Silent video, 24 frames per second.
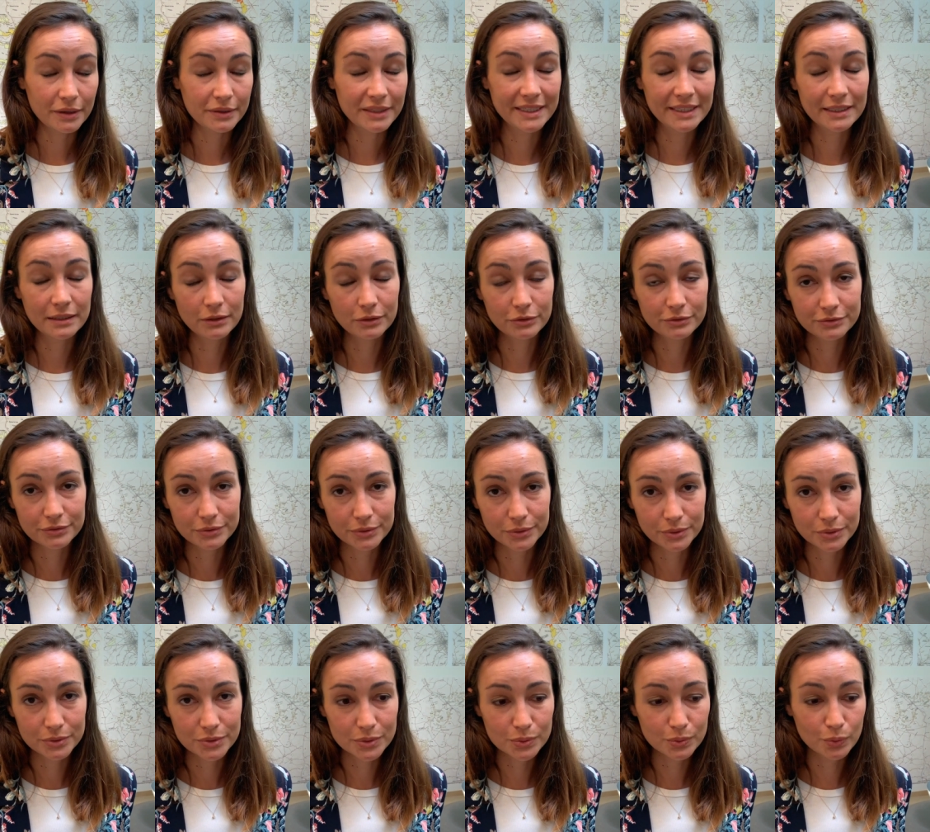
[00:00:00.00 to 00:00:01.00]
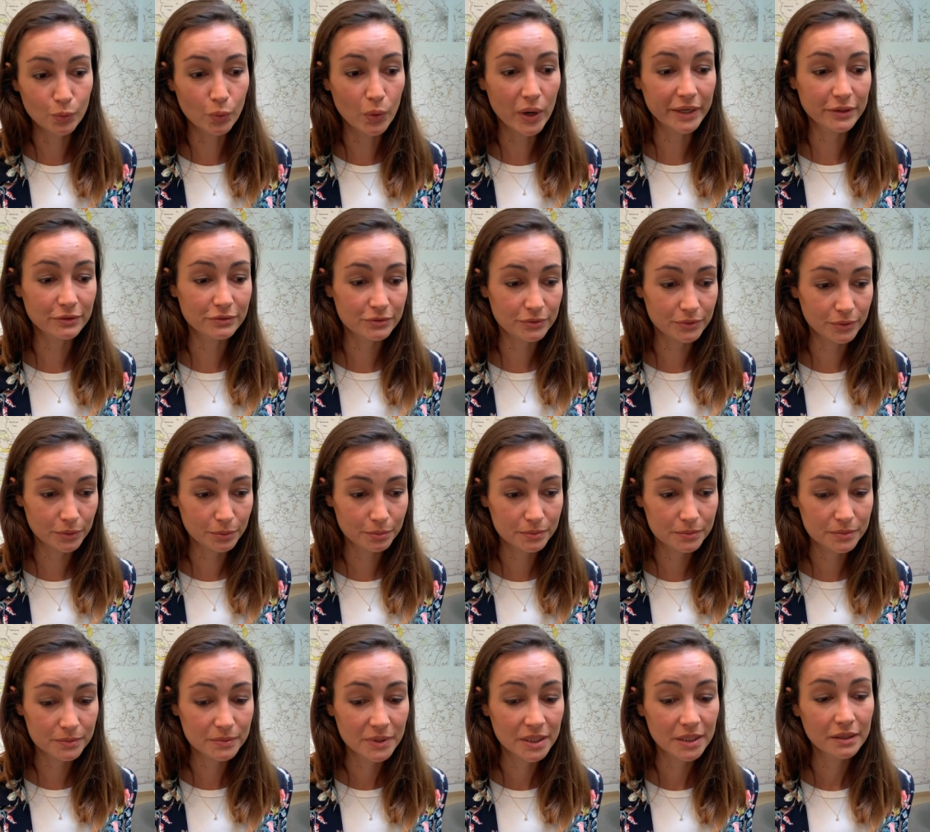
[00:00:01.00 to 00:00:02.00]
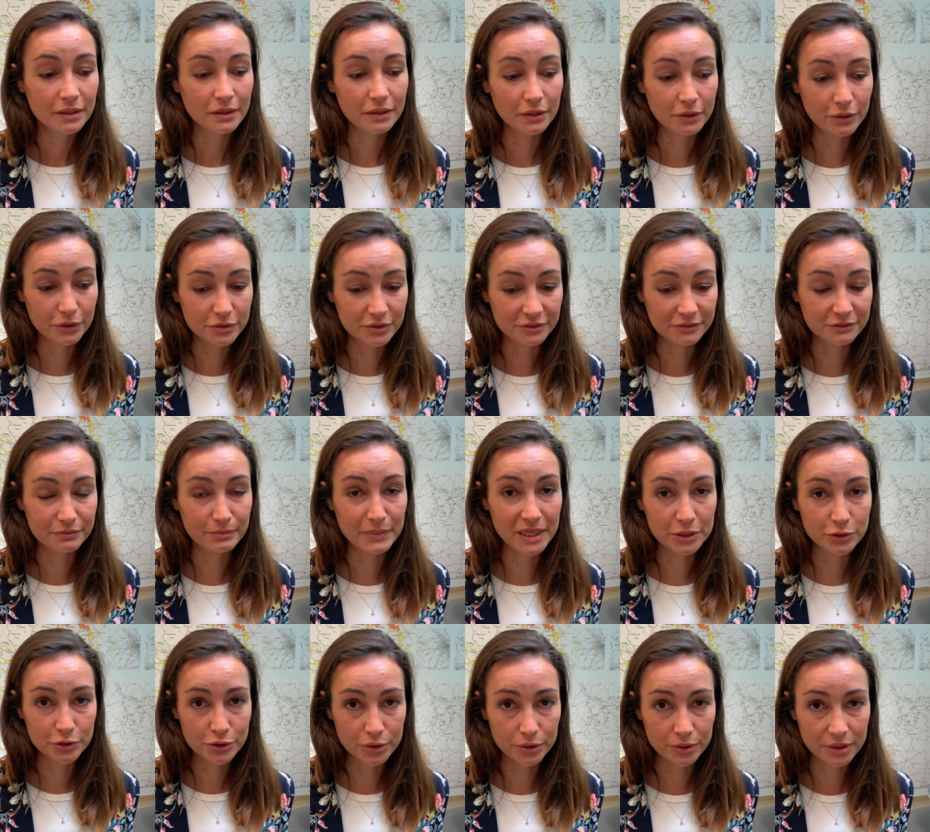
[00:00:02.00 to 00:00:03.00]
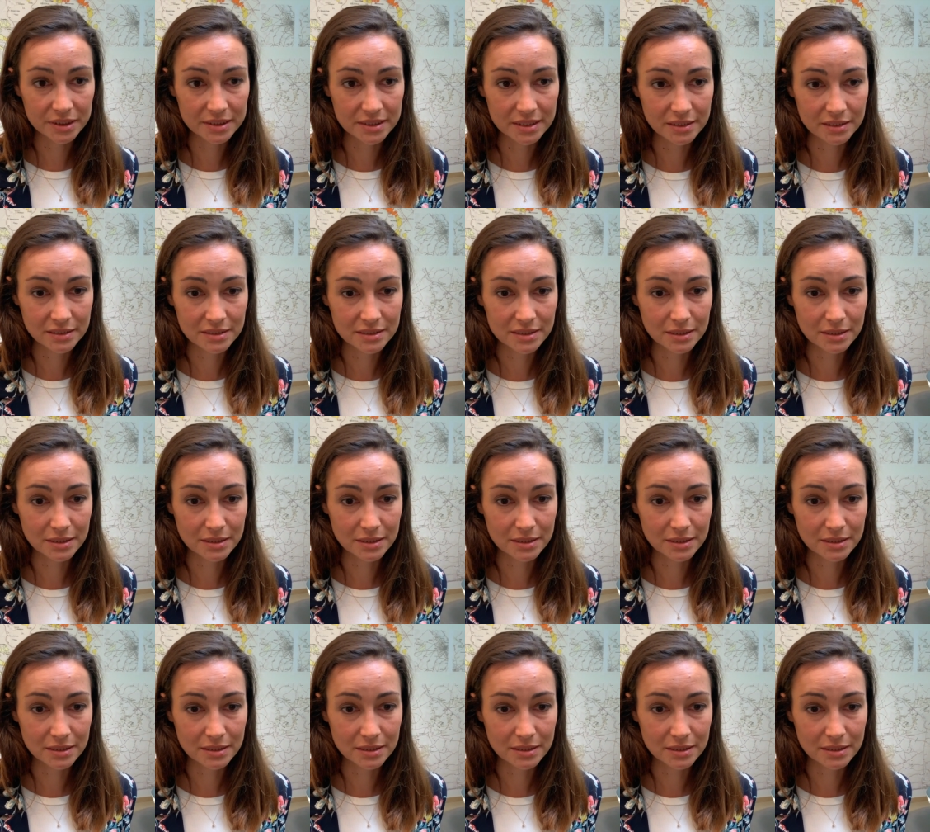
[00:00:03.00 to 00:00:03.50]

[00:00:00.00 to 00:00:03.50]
yellow fruits, white fruit, a lot of maturity,